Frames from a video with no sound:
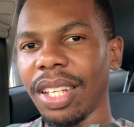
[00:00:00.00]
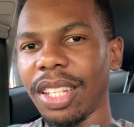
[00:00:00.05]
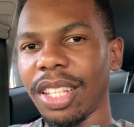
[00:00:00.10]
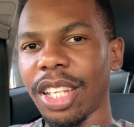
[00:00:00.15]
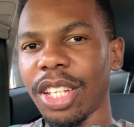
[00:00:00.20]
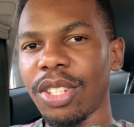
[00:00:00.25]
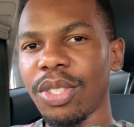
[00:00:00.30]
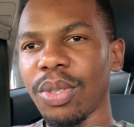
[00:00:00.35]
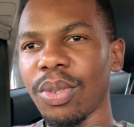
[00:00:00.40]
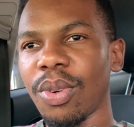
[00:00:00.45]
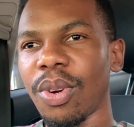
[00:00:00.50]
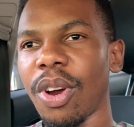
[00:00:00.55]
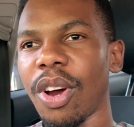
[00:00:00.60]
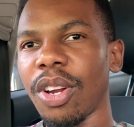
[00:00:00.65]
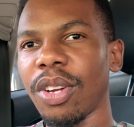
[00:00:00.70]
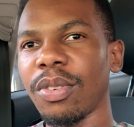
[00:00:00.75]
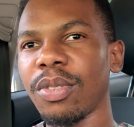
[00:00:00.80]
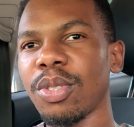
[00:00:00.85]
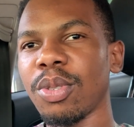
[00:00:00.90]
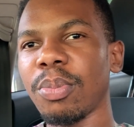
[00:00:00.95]
that you
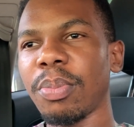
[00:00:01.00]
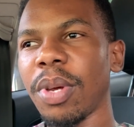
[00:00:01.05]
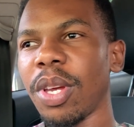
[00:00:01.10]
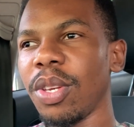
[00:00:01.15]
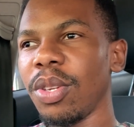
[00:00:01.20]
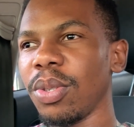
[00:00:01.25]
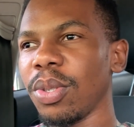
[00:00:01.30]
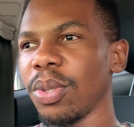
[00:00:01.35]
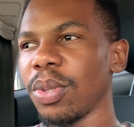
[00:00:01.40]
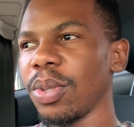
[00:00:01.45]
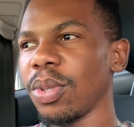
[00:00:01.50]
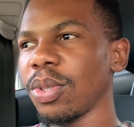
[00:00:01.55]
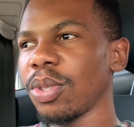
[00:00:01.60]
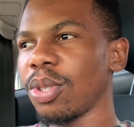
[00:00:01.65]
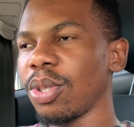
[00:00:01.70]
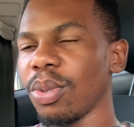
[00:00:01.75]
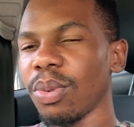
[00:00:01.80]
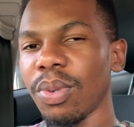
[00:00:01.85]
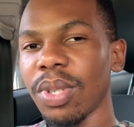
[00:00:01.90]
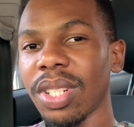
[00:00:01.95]
got to pay your
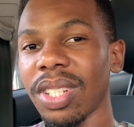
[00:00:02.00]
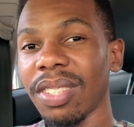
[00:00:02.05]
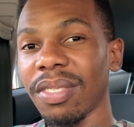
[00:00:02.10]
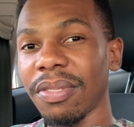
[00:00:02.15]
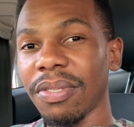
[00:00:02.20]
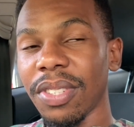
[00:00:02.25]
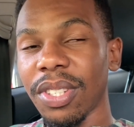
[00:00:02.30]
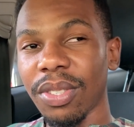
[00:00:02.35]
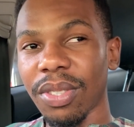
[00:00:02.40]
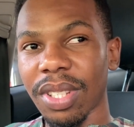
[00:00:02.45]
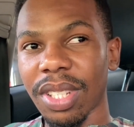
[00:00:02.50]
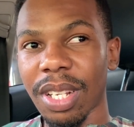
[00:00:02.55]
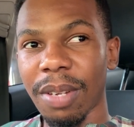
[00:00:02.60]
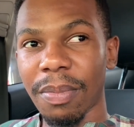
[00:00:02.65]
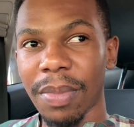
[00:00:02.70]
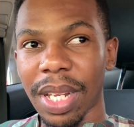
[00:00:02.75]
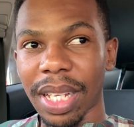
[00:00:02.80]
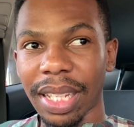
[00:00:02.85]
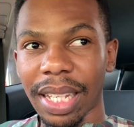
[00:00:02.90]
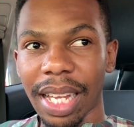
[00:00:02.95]
tuition fees or
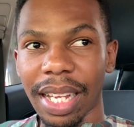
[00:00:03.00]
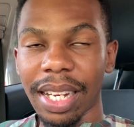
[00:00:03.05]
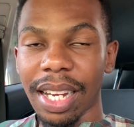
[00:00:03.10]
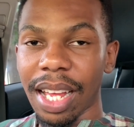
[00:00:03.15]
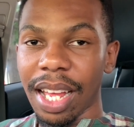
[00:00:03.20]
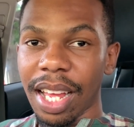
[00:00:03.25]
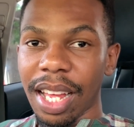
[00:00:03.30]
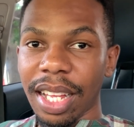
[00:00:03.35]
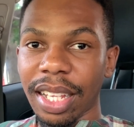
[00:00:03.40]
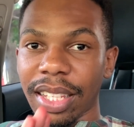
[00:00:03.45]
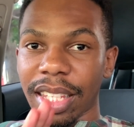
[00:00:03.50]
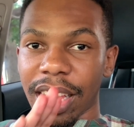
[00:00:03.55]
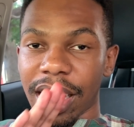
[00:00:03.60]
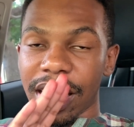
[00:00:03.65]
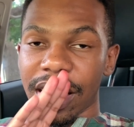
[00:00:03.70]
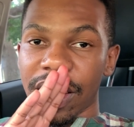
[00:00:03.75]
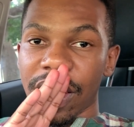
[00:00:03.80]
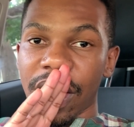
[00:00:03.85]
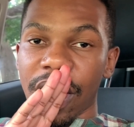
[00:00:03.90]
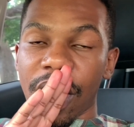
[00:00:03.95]
something like that
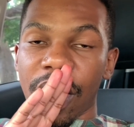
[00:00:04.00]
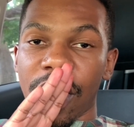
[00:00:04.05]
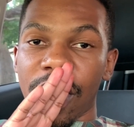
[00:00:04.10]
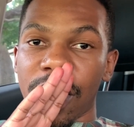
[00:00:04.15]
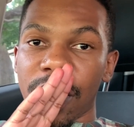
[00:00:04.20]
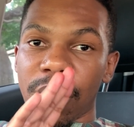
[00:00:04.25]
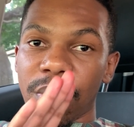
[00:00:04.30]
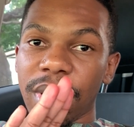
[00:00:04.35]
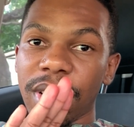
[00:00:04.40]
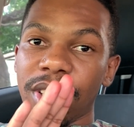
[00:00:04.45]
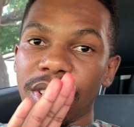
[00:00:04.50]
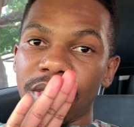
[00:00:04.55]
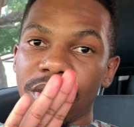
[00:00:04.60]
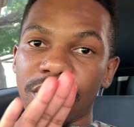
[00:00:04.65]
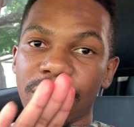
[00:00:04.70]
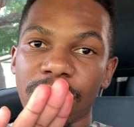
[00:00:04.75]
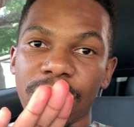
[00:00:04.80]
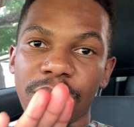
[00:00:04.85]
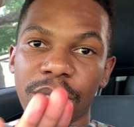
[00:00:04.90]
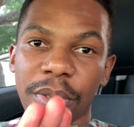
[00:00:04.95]
then already you
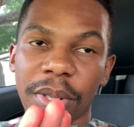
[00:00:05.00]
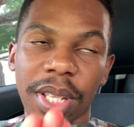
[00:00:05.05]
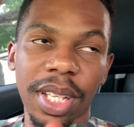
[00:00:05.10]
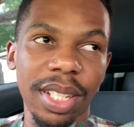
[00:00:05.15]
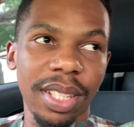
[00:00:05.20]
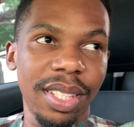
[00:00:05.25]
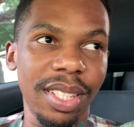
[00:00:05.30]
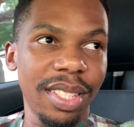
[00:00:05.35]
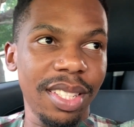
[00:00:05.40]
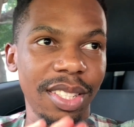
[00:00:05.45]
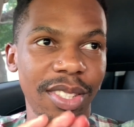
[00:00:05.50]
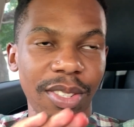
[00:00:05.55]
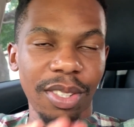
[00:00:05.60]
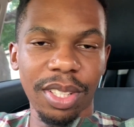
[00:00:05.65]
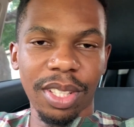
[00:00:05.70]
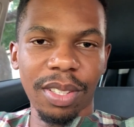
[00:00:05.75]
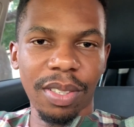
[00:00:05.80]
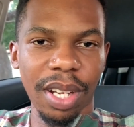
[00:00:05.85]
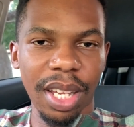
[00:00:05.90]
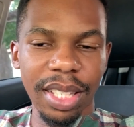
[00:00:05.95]
should know that this is
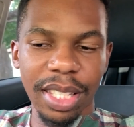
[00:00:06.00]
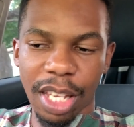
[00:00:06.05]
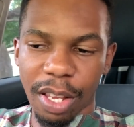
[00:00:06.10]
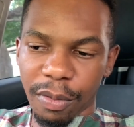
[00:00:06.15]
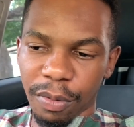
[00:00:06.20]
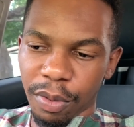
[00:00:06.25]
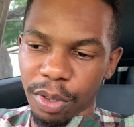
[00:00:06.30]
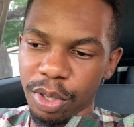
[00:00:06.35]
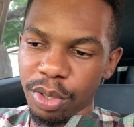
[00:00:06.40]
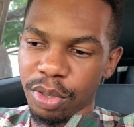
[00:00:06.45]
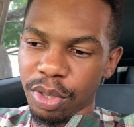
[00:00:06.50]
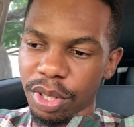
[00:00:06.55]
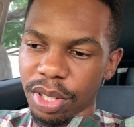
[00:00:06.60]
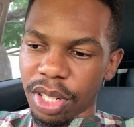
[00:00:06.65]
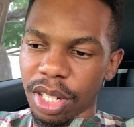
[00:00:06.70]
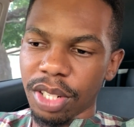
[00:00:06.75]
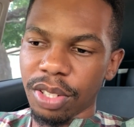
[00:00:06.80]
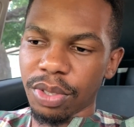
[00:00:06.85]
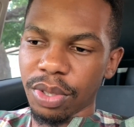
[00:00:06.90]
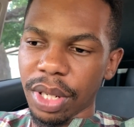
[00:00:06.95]
not the right time for you to
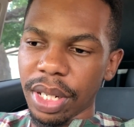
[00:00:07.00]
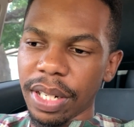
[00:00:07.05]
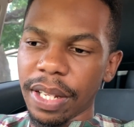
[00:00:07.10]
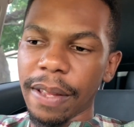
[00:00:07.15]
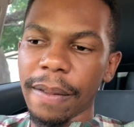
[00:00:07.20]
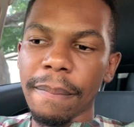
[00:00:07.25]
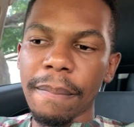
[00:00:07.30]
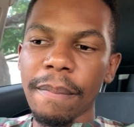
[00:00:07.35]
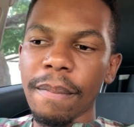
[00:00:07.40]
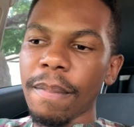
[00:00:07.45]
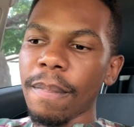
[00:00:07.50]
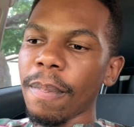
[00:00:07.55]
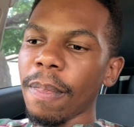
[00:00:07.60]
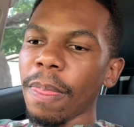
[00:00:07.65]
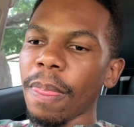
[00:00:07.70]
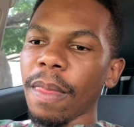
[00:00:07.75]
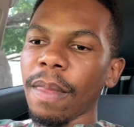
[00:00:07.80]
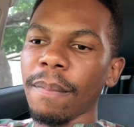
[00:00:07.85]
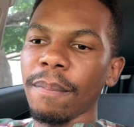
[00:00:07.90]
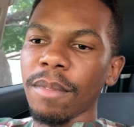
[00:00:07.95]
start trading
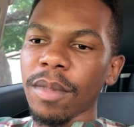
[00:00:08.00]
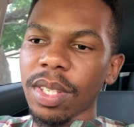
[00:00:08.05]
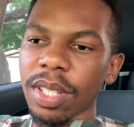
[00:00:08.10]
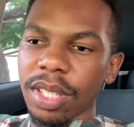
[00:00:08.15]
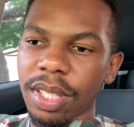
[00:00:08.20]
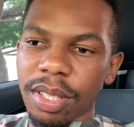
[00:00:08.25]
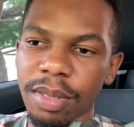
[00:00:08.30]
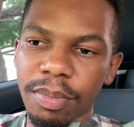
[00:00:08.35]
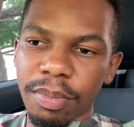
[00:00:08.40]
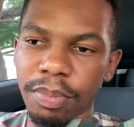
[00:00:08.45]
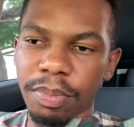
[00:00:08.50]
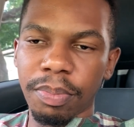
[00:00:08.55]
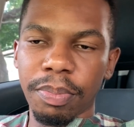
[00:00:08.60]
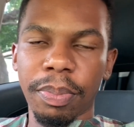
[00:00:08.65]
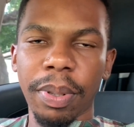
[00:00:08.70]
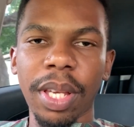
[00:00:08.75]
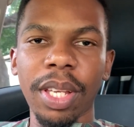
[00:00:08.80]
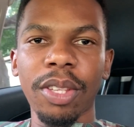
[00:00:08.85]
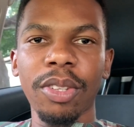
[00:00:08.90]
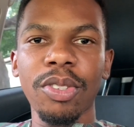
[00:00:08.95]

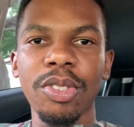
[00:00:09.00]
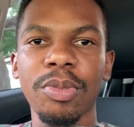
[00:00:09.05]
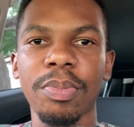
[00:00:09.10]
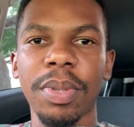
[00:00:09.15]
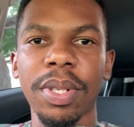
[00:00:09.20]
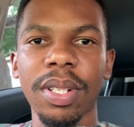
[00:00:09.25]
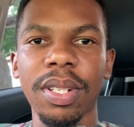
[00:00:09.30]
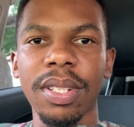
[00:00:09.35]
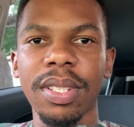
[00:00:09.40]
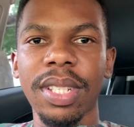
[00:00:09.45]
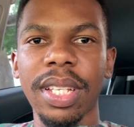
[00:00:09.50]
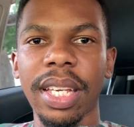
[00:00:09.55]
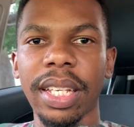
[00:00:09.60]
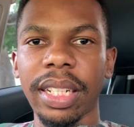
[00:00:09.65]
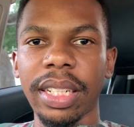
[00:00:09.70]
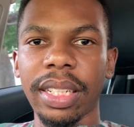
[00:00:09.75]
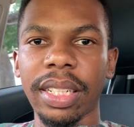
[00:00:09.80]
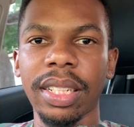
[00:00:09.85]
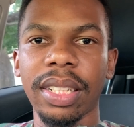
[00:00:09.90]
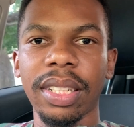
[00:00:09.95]
pay those bills
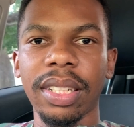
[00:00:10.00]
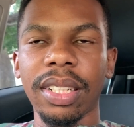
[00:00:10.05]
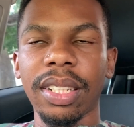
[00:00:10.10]
and